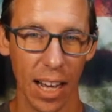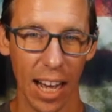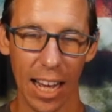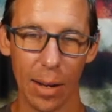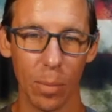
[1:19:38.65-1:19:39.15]

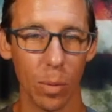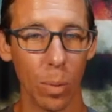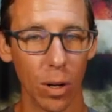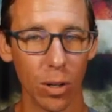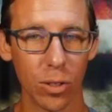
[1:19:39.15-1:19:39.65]
um,
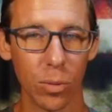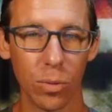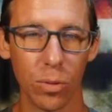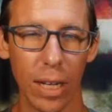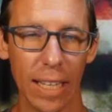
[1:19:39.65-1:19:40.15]
but
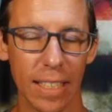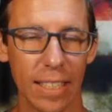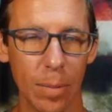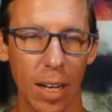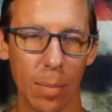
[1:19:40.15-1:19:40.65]
also at the
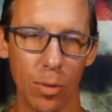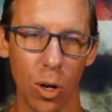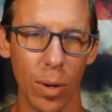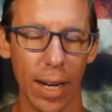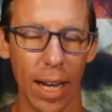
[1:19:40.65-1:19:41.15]
same time
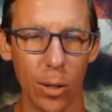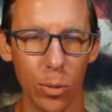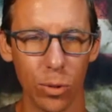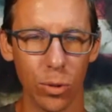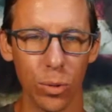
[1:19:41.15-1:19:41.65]
knowing how
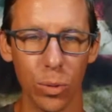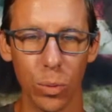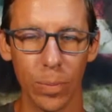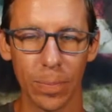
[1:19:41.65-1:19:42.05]
to